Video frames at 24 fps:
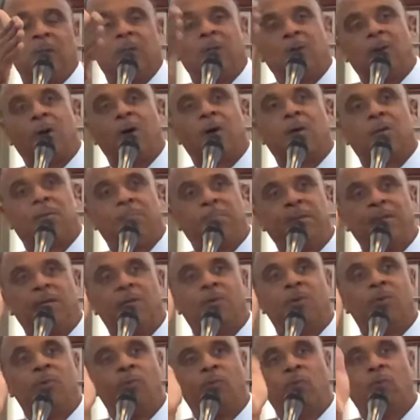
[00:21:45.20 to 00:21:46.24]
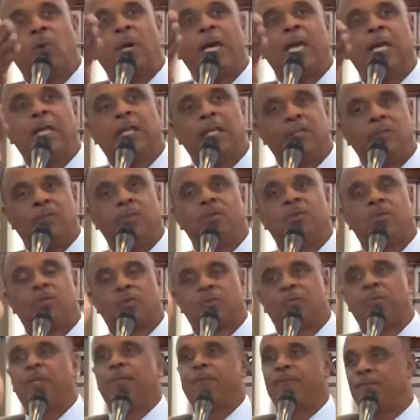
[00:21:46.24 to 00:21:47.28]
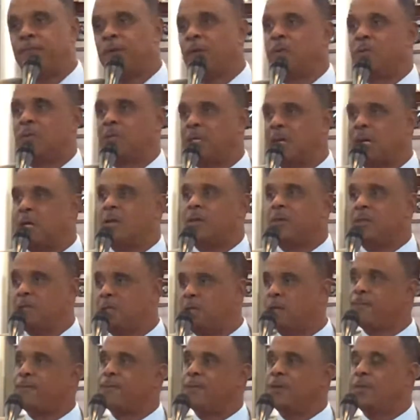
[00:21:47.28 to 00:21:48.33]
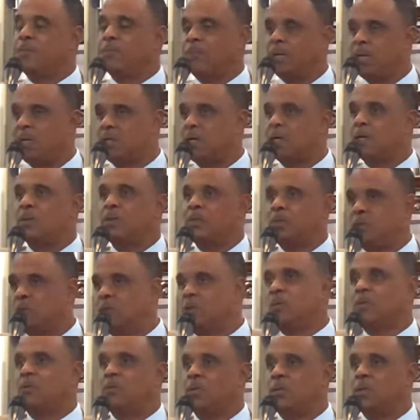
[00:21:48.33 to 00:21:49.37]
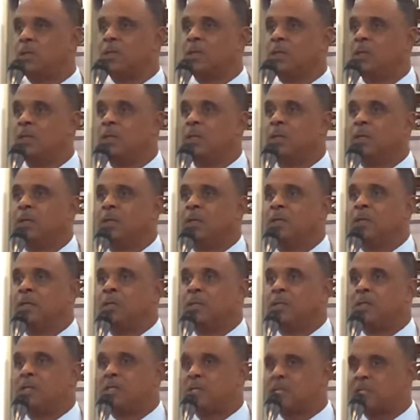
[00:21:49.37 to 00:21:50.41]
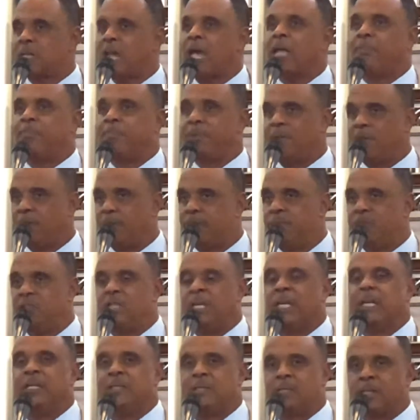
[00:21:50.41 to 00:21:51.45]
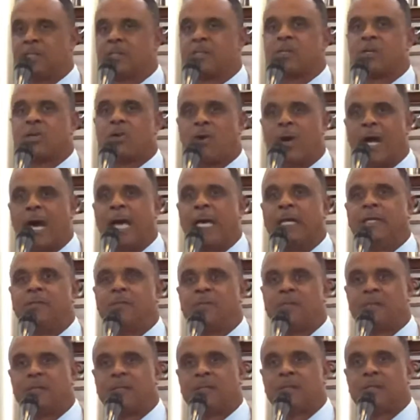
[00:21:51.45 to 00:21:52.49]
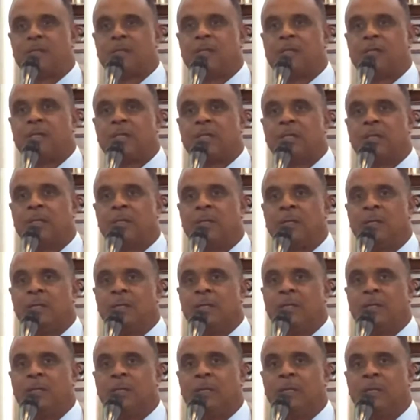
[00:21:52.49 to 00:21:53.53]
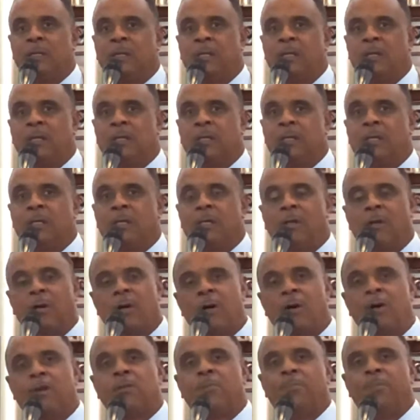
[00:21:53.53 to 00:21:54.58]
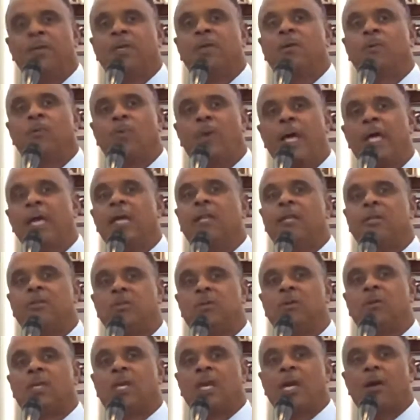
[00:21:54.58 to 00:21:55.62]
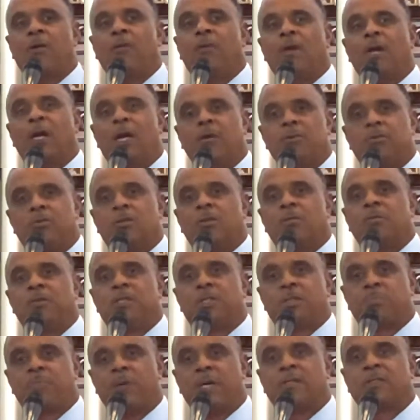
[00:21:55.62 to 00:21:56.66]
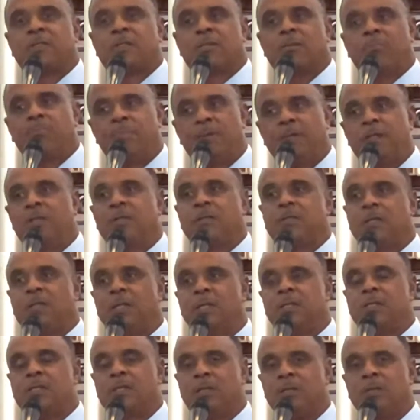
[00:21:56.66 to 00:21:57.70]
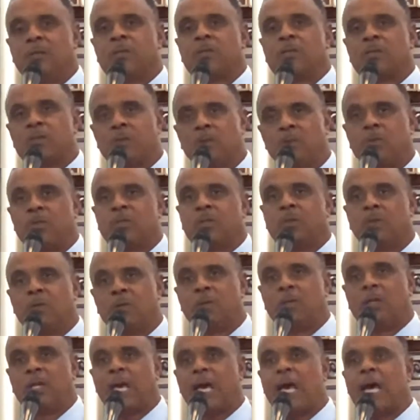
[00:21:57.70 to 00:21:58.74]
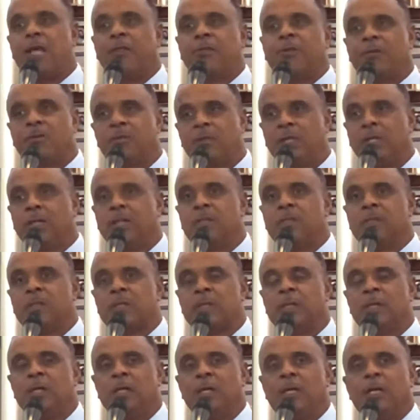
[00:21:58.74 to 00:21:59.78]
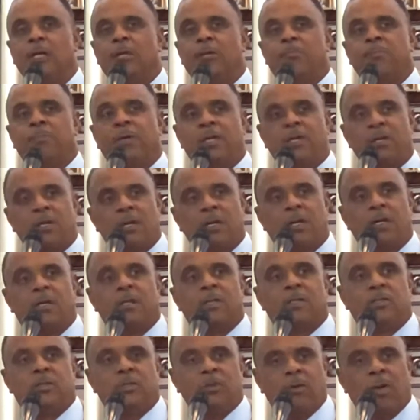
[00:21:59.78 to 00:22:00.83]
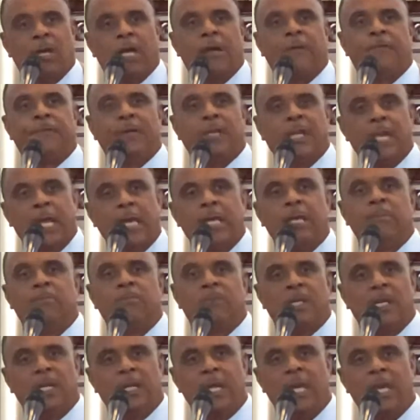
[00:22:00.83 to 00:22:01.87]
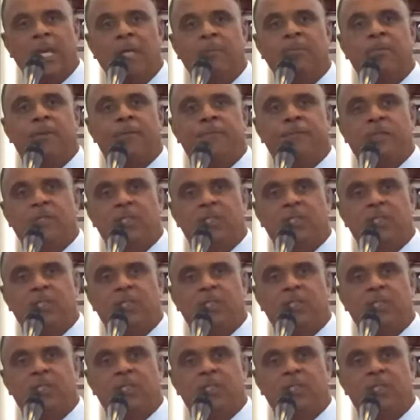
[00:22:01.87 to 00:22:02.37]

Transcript: There ought to be a way that you treat folks that are different because you're a disciple of Jesus Christ. There ought to be a way that you carry out your responsibilities in your social gatherings because you have named the name of